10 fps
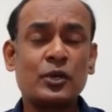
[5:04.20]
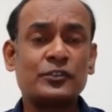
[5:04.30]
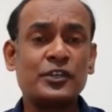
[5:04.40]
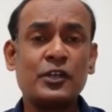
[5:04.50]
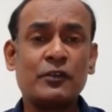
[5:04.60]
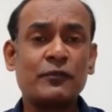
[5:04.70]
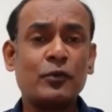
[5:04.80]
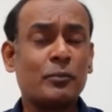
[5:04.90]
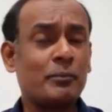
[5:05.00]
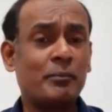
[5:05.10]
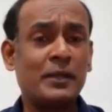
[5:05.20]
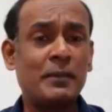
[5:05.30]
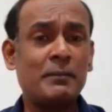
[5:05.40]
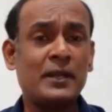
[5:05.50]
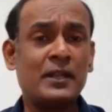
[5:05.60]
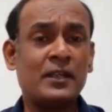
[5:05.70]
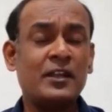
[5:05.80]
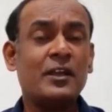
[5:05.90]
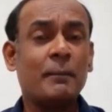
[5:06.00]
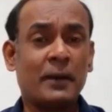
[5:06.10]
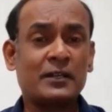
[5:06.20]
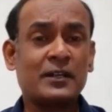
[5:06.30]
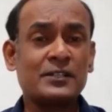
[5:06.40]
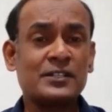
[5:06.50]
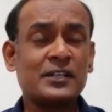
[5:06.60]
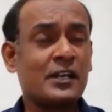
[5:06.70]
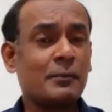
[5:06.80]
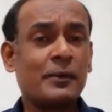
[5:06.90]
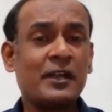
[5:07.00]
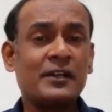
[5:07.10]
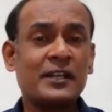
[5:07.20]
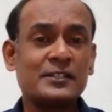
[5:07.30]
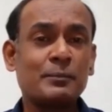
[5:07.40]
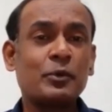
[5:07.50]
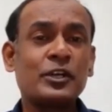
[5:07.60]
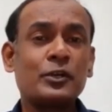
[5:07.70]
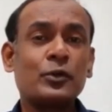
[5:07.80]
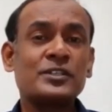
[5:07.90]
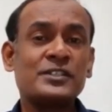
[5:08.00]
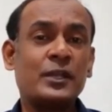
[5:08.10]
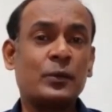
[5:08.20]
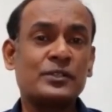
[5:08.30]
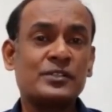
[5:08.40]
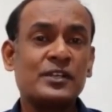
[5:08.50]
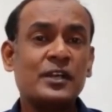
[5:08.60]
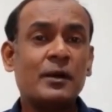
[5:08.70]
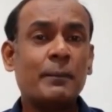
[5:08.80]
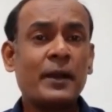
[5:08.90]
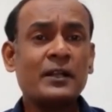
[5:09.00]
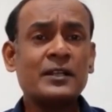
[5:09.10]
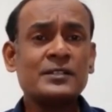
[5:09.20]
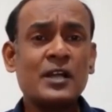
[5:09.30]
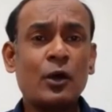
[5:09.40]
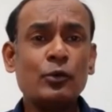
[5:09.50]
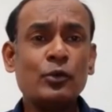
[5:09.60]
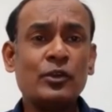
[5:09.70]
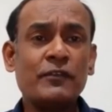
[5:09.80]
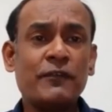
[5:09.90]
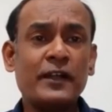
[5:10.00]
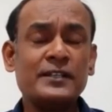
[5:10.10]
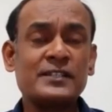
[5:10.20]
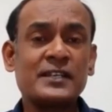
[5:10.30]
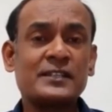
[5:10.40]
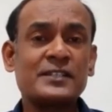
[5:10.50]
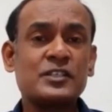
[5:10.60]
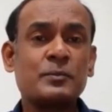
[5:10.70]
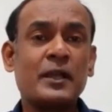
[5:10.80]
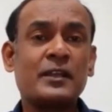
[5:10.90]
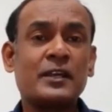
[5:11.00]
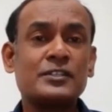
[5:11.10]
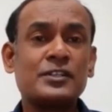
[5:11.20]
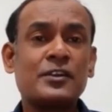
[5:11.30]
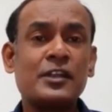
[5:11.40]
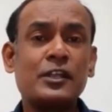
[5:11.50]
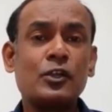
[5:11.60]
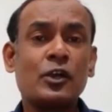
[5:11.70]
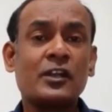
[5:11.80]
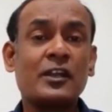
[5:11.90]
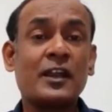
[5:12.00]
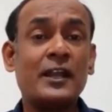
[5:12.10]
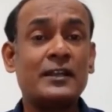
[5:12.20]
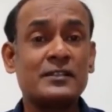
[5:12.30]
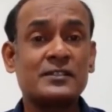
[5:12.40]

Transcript: three, or four, maybe many, but consider and prioritize and put into a sequence. Practice how you define success by considering your greatest